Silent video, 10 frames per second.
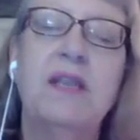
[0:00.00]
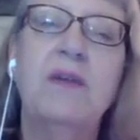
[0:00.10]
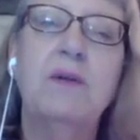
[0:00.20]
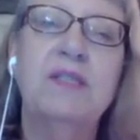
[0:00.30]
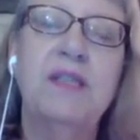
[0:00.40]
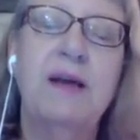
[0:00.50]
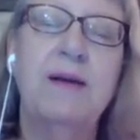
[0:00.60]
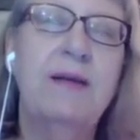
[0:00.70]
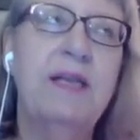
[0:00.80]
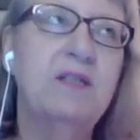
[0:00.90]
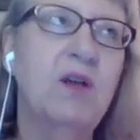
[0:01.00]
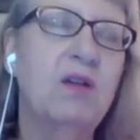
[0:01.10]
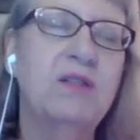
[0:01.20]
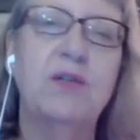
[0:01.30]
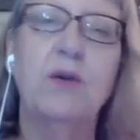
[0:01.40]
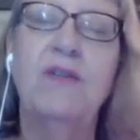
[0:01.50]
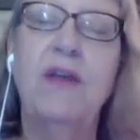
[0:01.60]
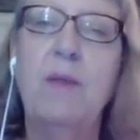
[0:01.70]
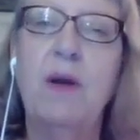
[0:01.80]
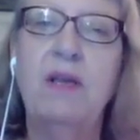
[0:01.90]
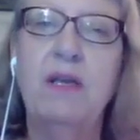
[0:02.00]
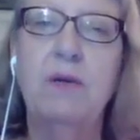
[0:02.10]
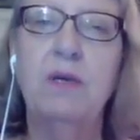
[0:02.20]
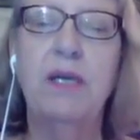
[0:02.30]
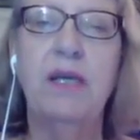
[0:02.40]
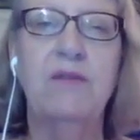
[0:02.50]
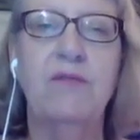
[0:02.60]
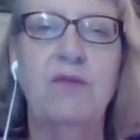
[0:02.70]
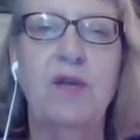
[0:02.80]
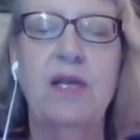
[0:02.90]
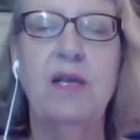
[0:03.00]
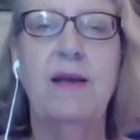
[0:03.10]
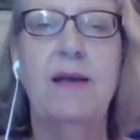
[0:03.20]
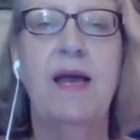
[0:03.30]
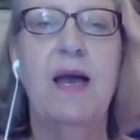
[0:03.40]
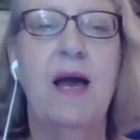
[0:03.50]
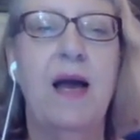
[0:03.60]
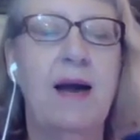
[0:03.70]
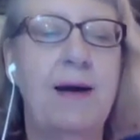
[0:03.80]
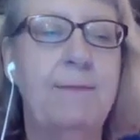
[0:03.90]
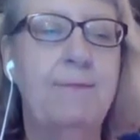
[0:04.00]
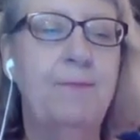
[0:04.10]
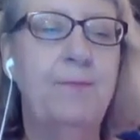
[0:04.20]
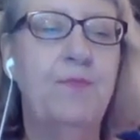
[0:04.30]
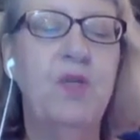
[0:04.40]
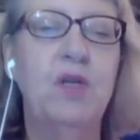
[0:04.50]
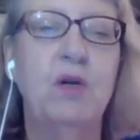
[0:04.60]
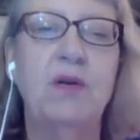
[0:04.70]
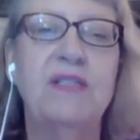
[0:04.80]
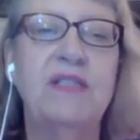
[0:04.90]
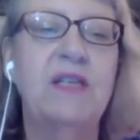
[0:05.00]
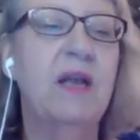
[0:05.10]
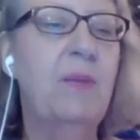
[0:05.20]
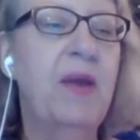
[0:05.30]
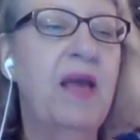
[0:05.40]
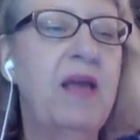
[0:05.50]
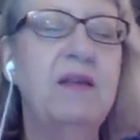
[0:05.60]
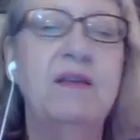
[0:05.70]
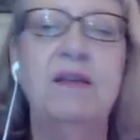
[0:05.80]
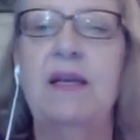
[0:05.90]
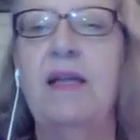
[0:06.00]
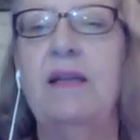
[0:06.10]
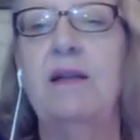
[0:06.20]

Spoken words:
It's called SurveyMonkey. You can get a free, it's got a paid and